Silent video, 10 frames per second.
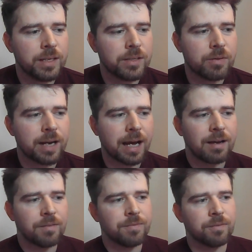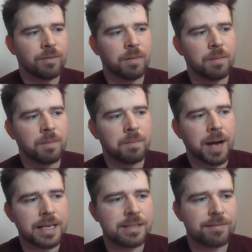we don't have
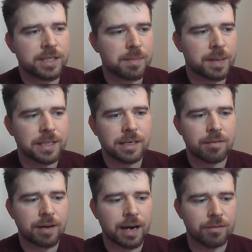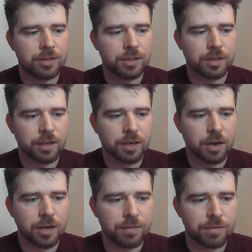massive visibility around the
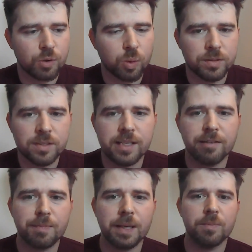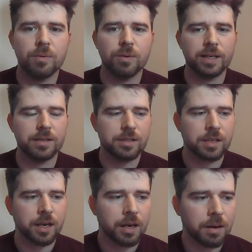kind of quantity of people
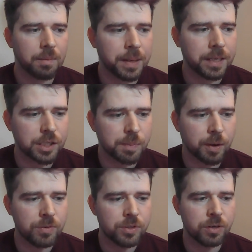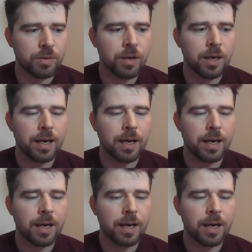it's been exposed to.